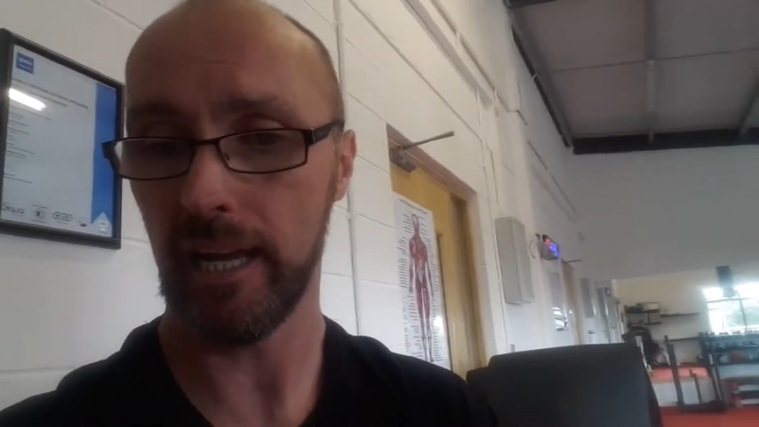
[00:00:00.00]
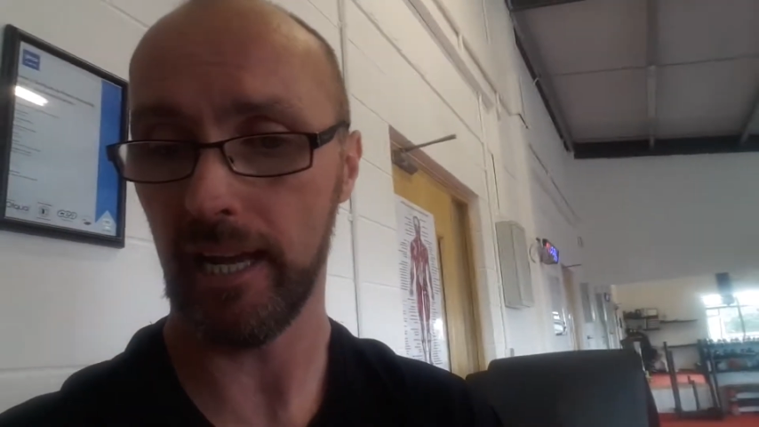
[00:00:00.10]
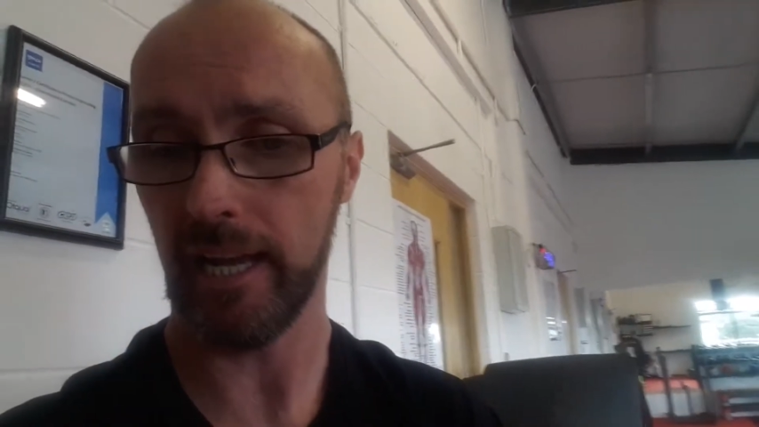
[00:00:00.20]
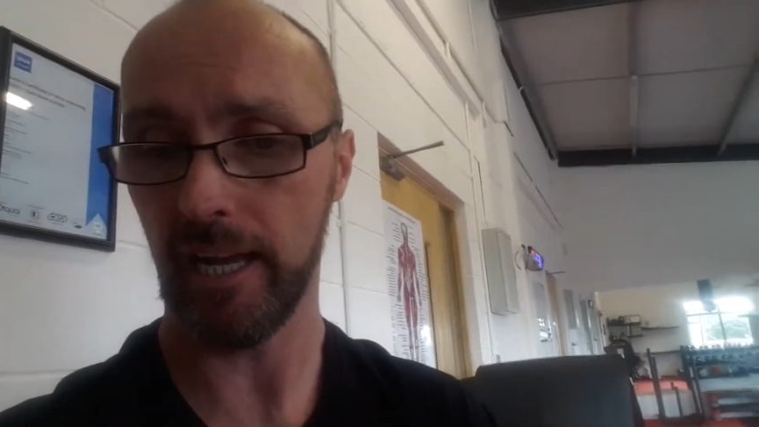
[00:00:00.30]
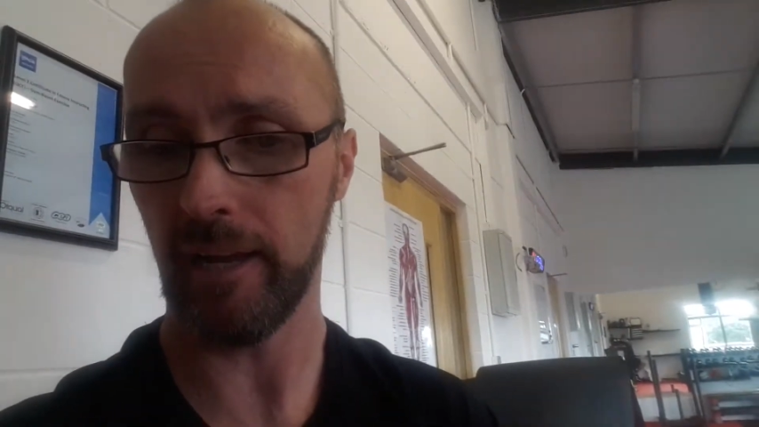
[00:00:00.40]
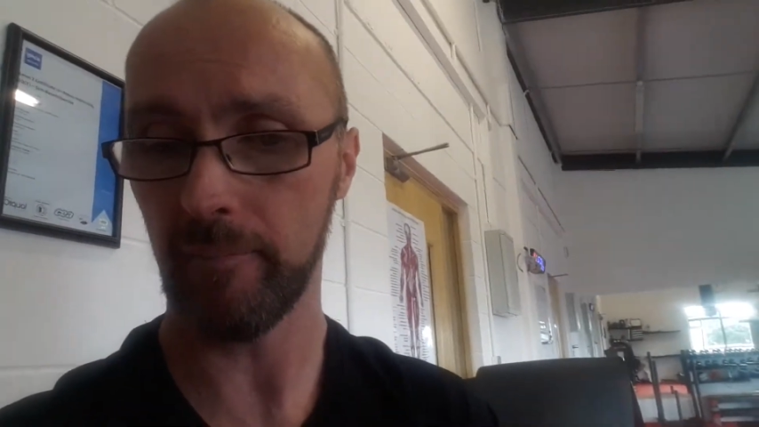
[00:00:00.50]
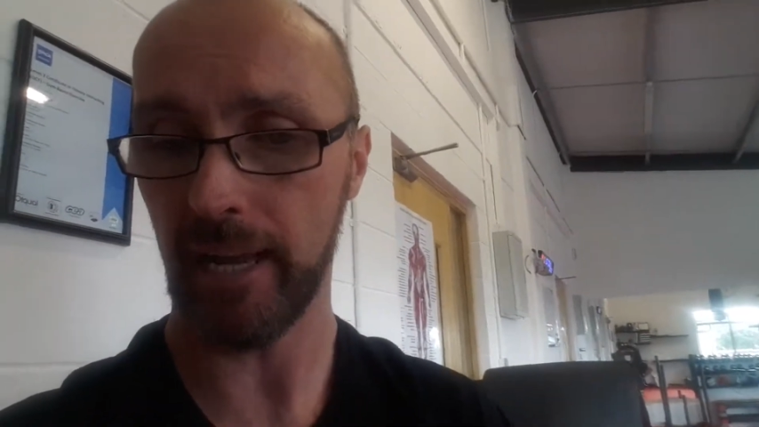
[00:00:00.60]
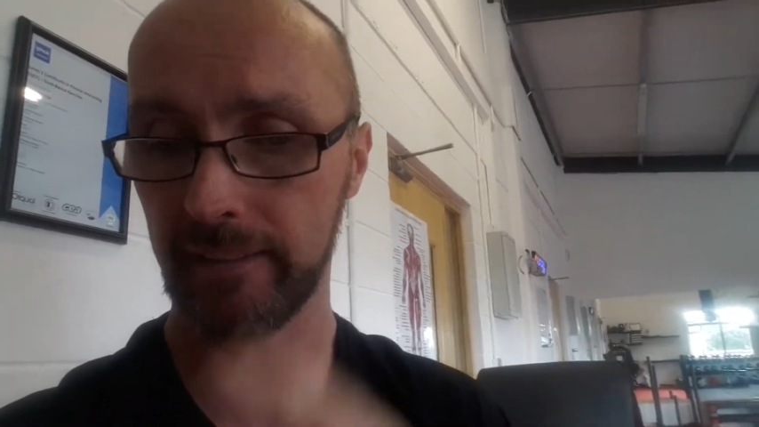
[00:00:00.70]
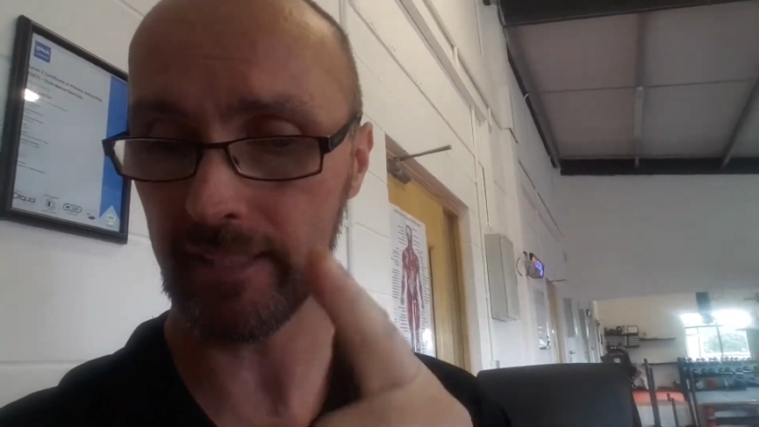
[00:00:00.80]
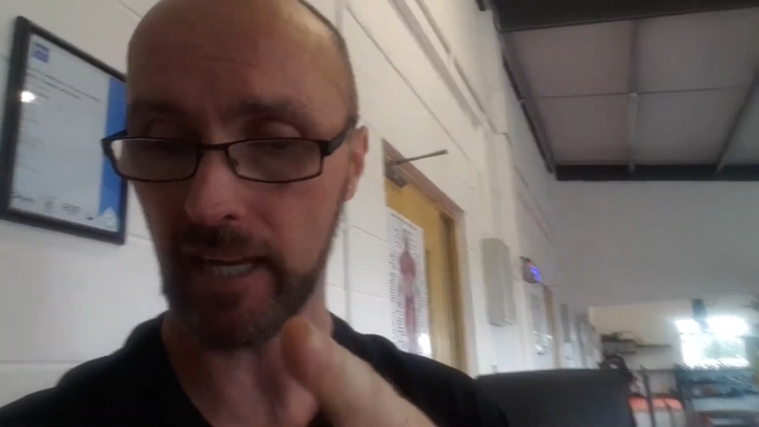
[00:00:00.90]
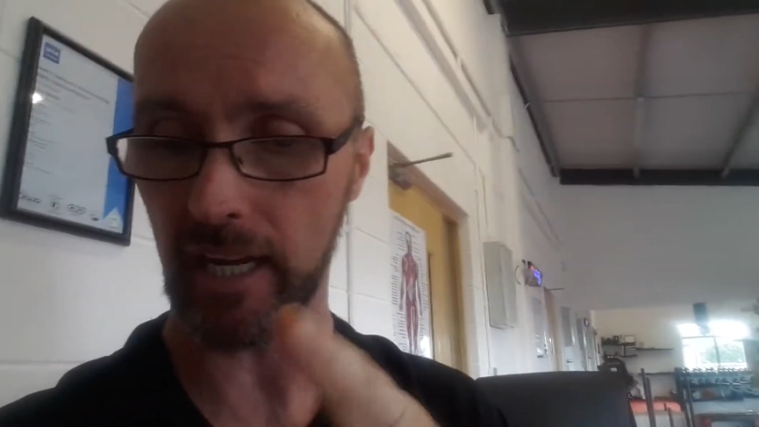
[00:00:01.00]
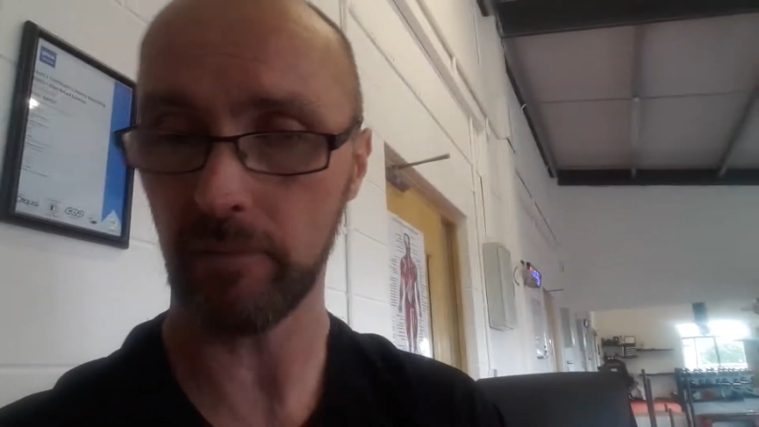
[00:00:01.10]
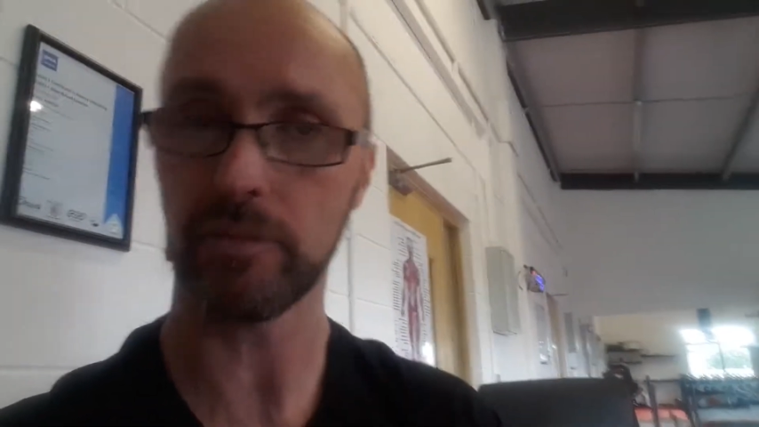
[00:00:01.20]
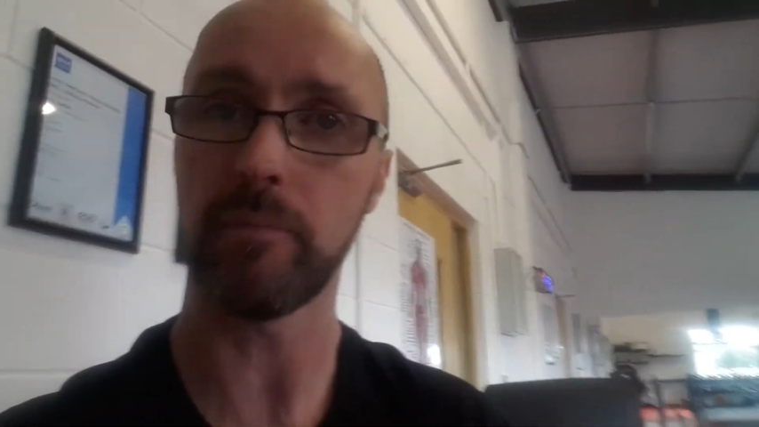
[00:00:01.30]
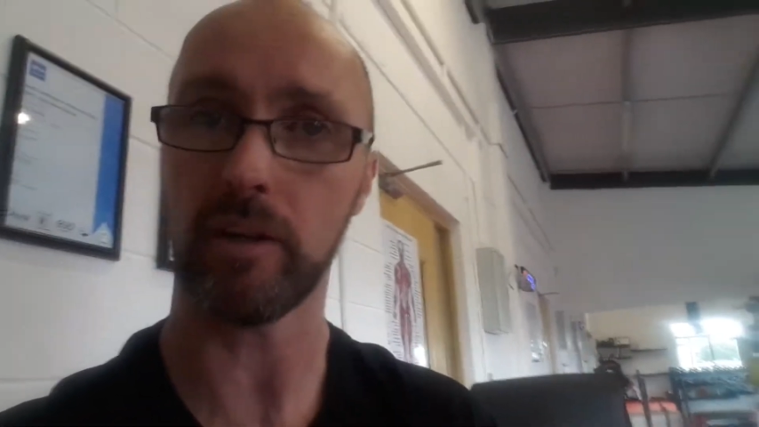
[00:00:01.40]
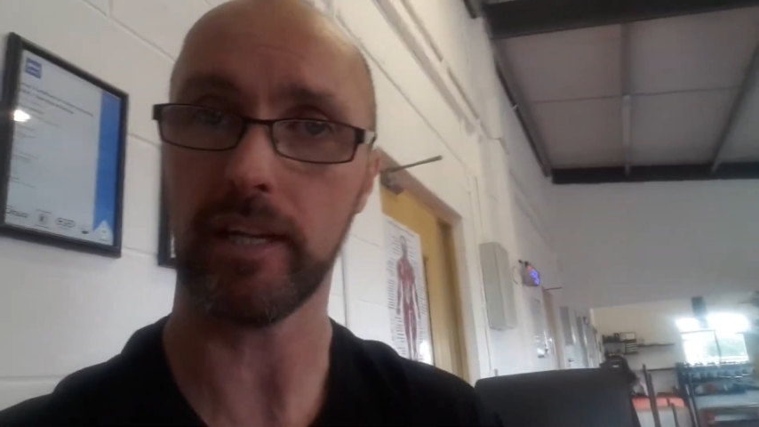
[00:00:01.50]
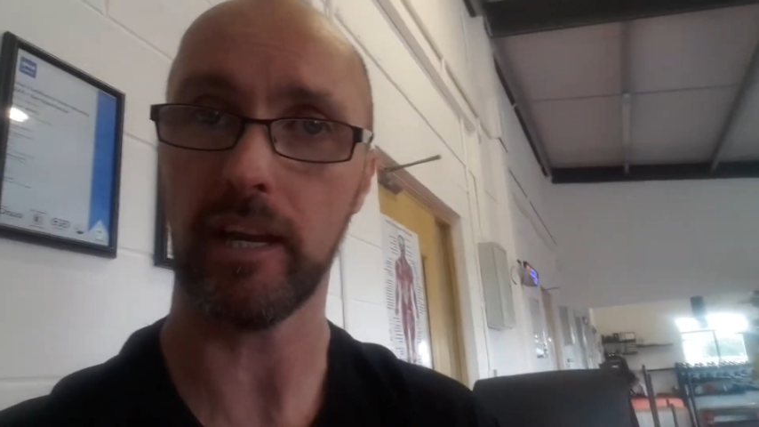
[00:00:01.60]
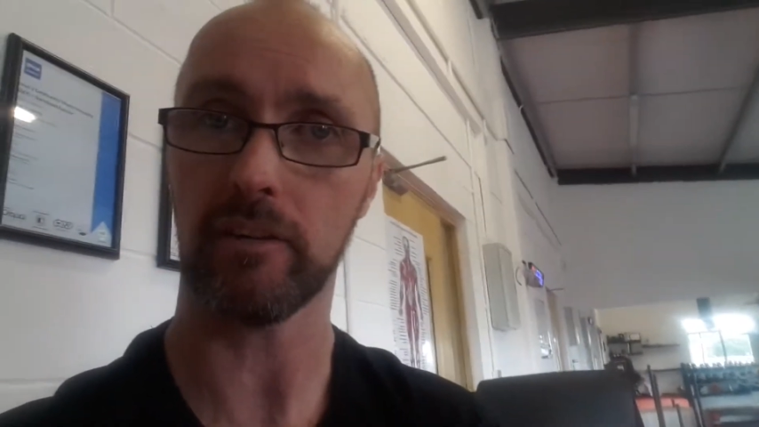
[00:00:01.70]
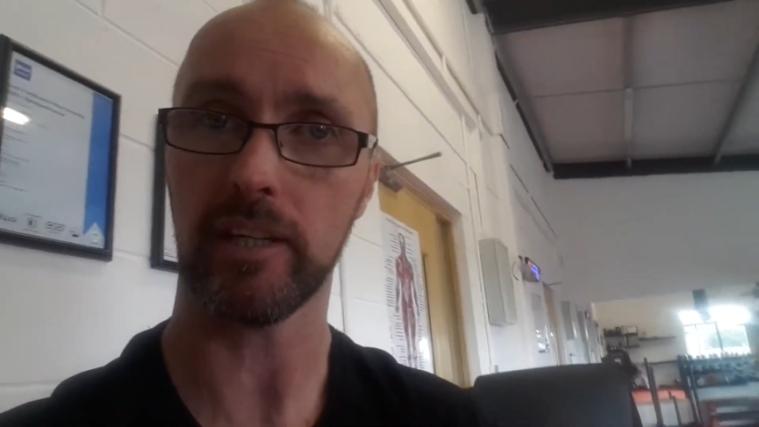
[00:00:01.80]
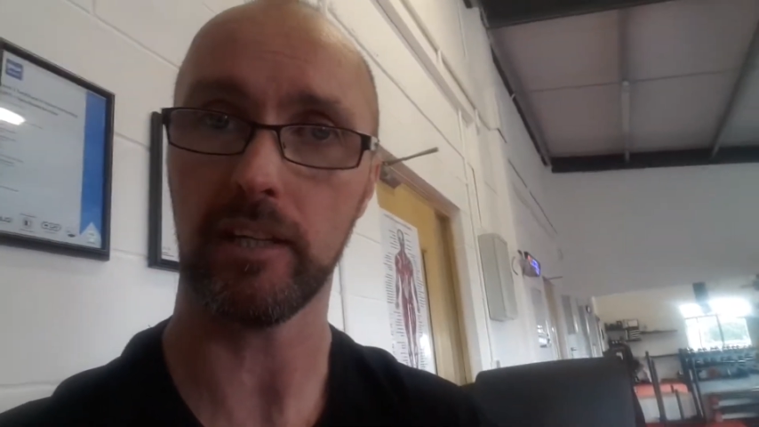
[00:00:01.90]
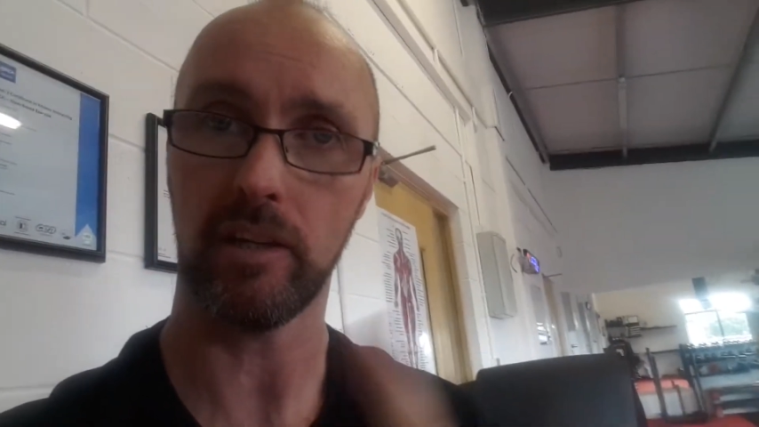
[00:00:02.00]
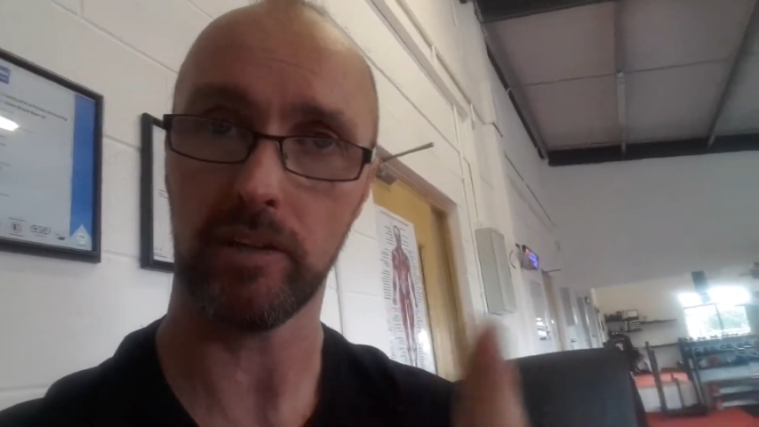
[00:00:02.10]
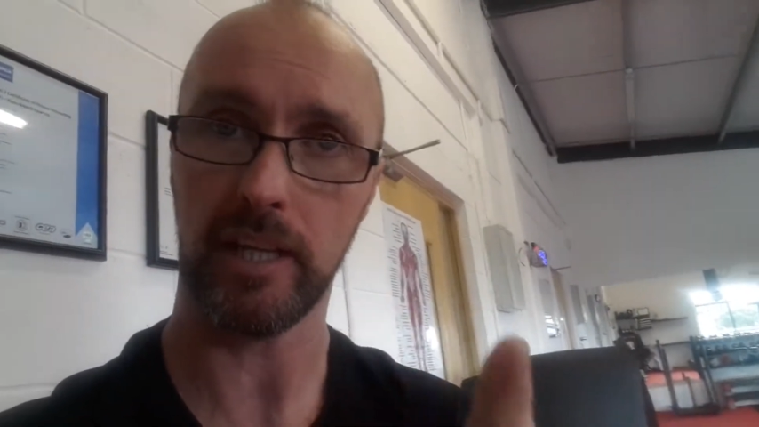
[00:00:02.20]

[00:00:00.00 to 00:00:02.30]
And the guy was Mark Hegarty.